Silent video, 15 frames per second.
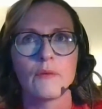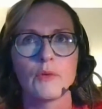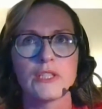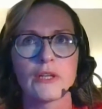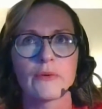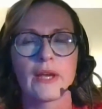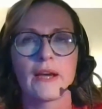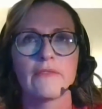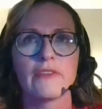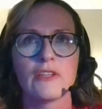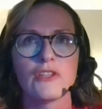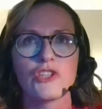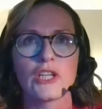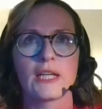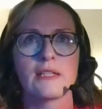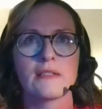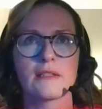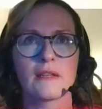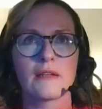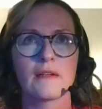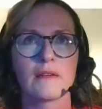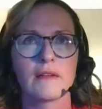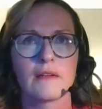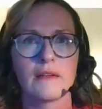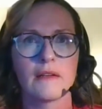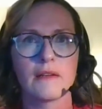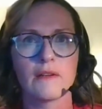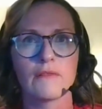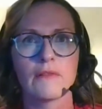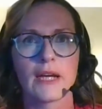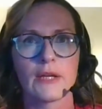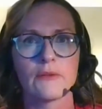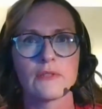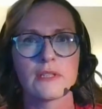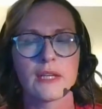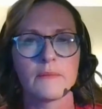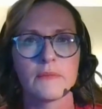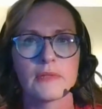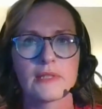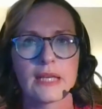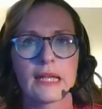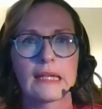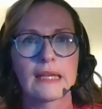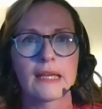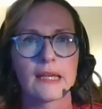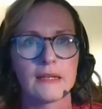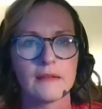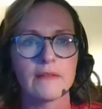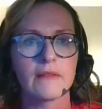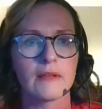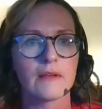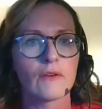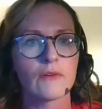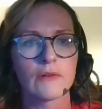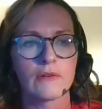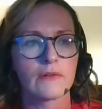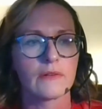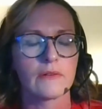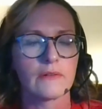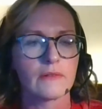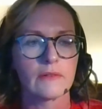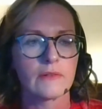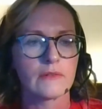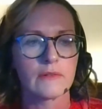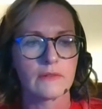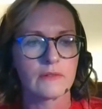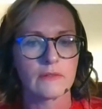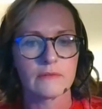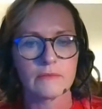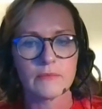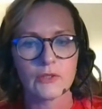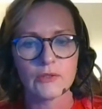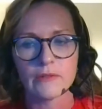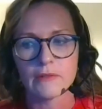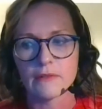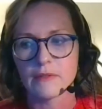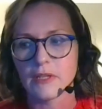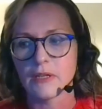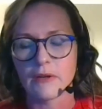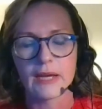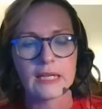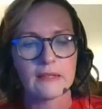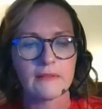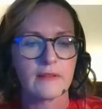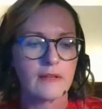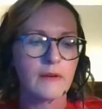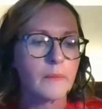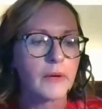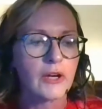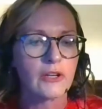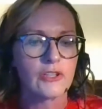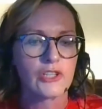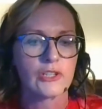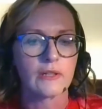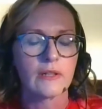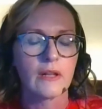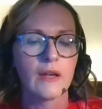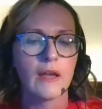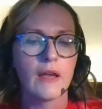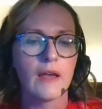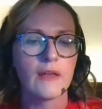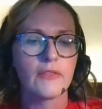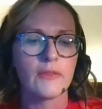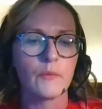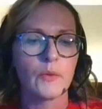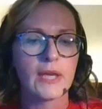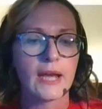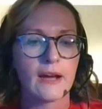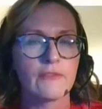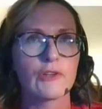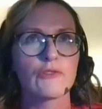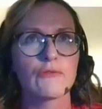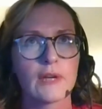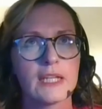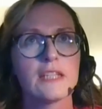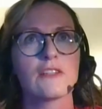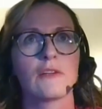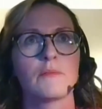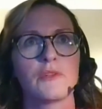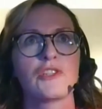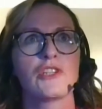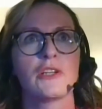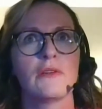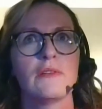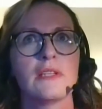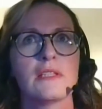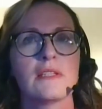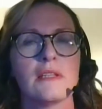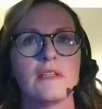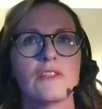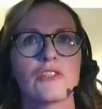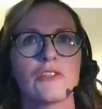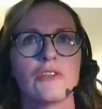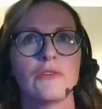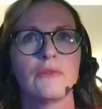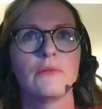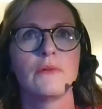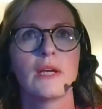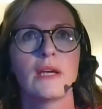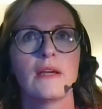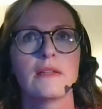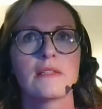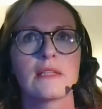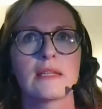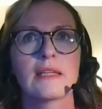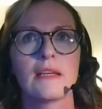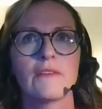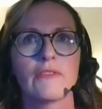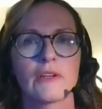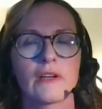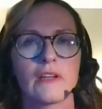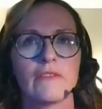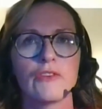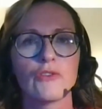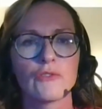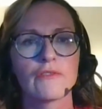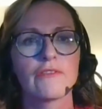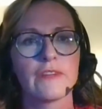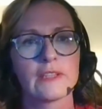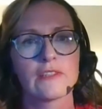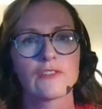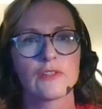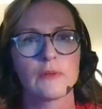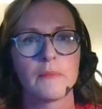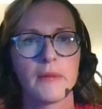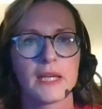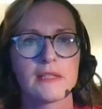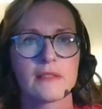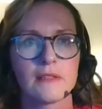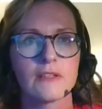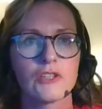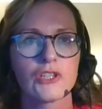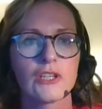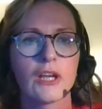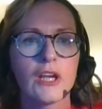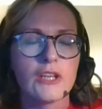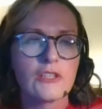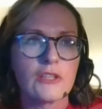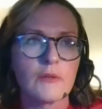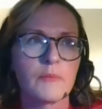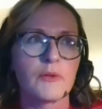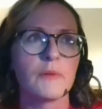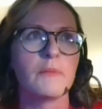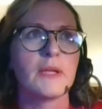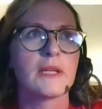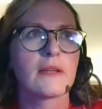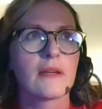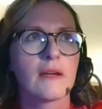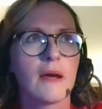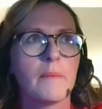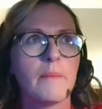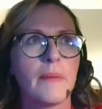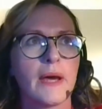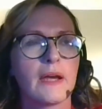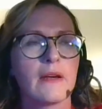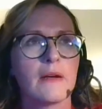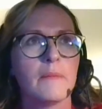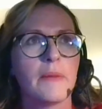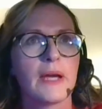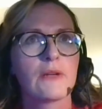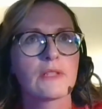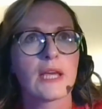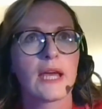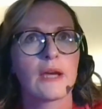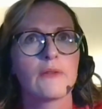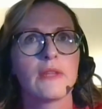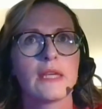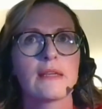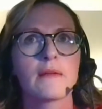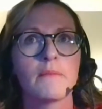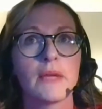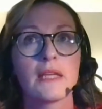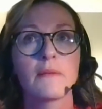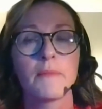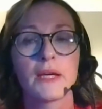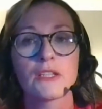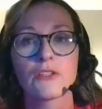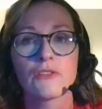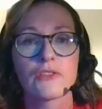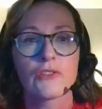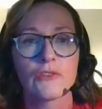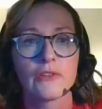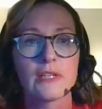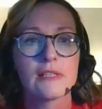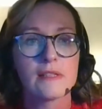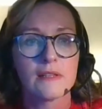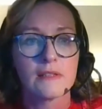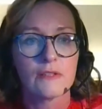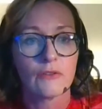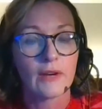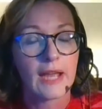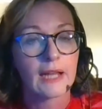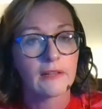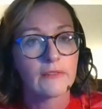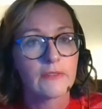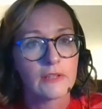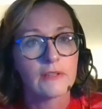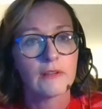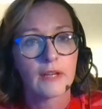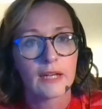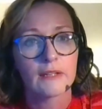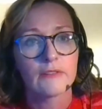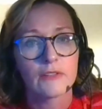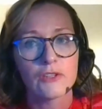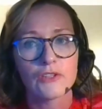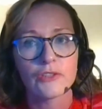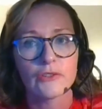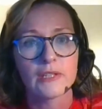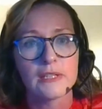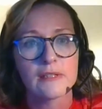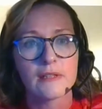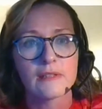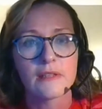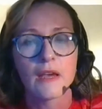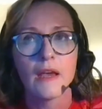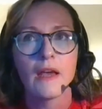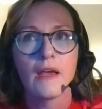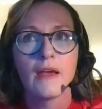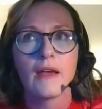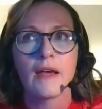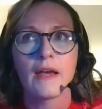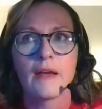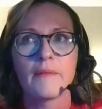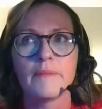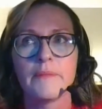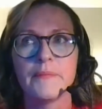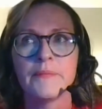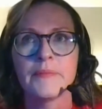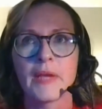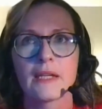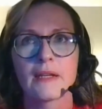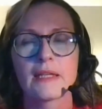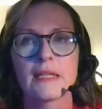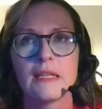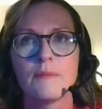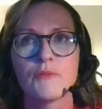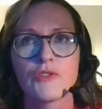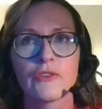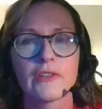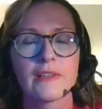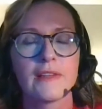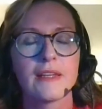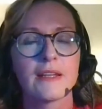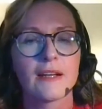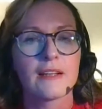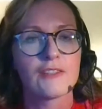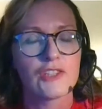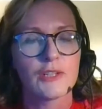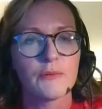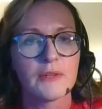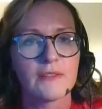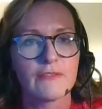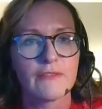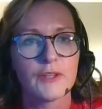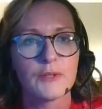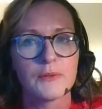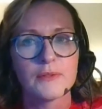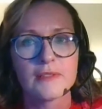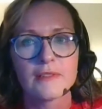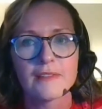We don't have an agenda around selling anything or anything commercial. We have a great opportunity to give a kind of an unfiltered message to the public about how they can make better choices or healthy choices. And I keep drawing the analogy with food.